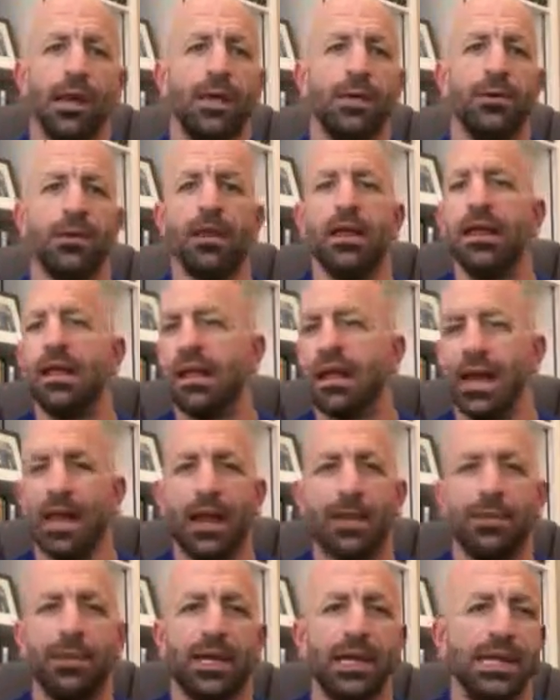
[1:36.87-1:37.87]
and
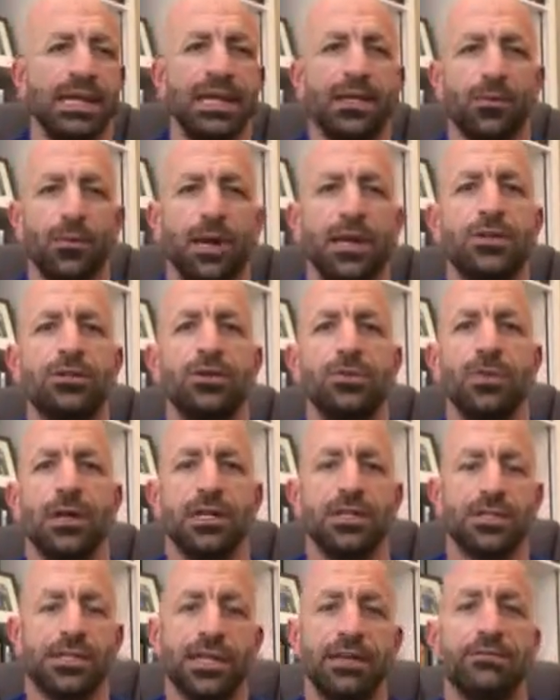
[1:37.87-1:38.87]
I'm going to eat way too
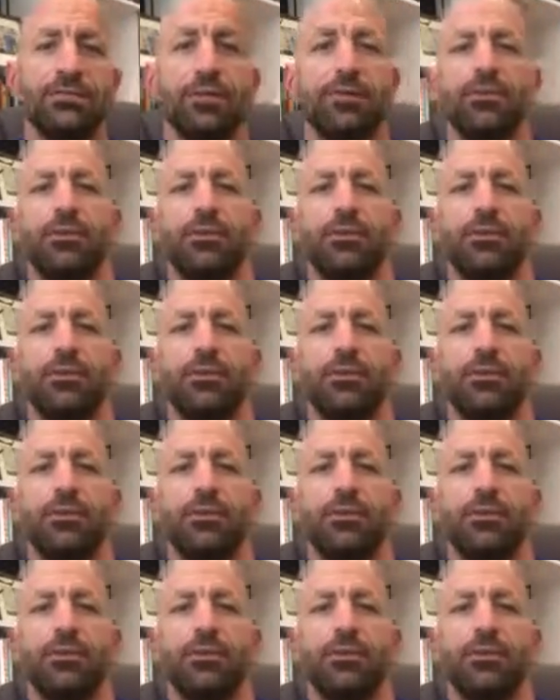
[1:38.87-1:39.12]
much even